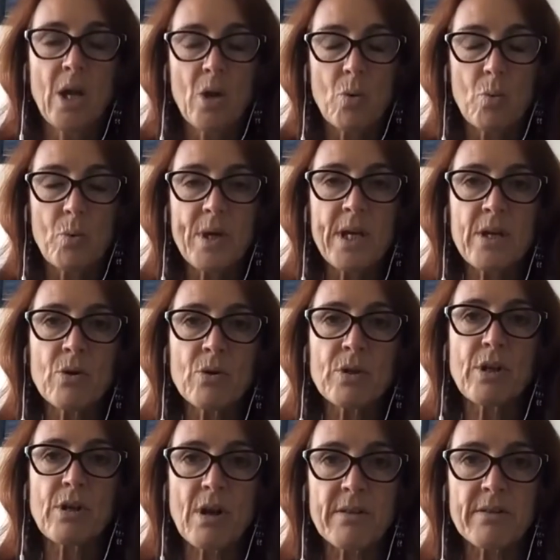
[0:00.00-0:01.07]
we know
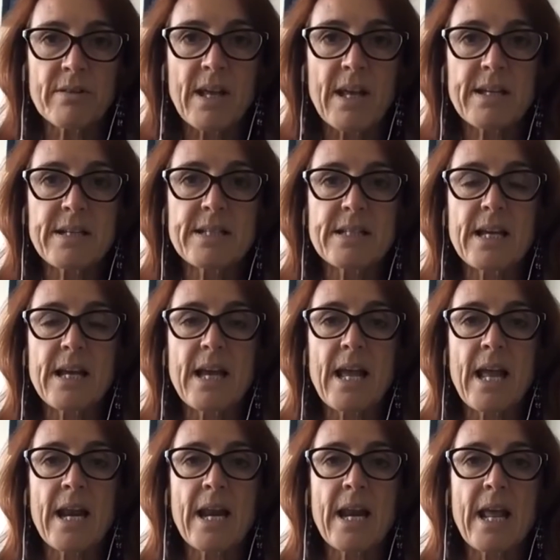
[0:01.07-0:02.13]
the context,
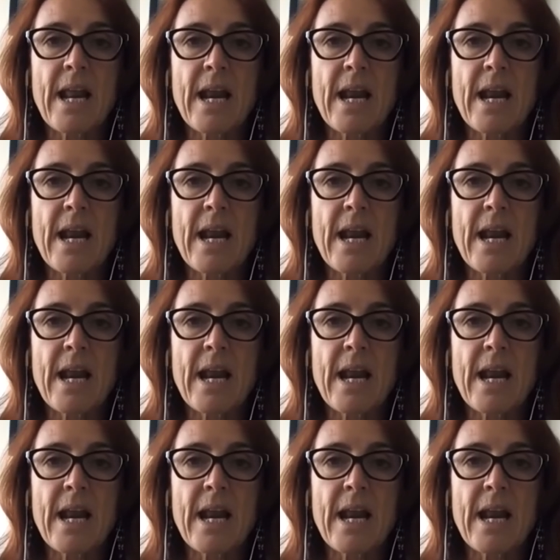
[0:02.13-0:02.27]
and